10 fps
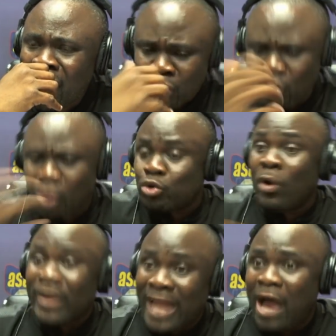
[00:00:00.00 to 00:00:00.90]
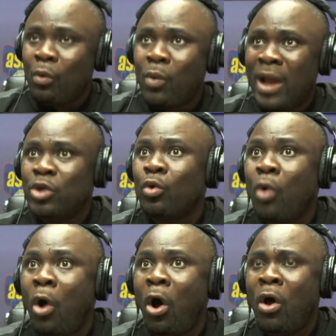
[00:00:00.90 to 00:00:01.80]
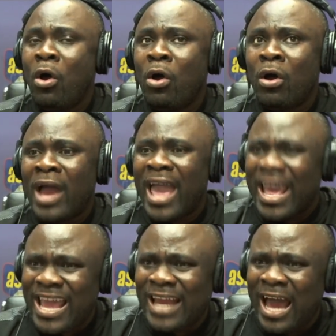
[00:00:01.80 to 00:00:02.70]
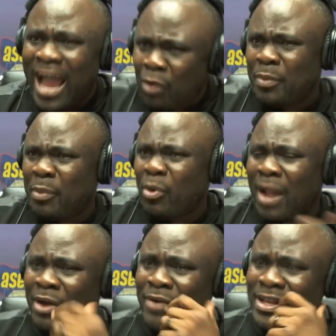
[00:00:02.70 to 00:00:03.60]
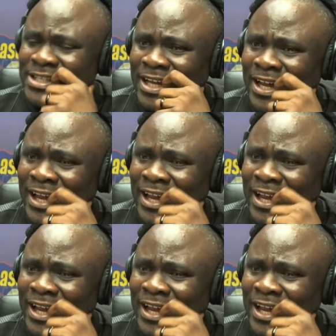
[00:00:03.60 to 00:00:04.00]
No, so now when you go again, how would people come and register?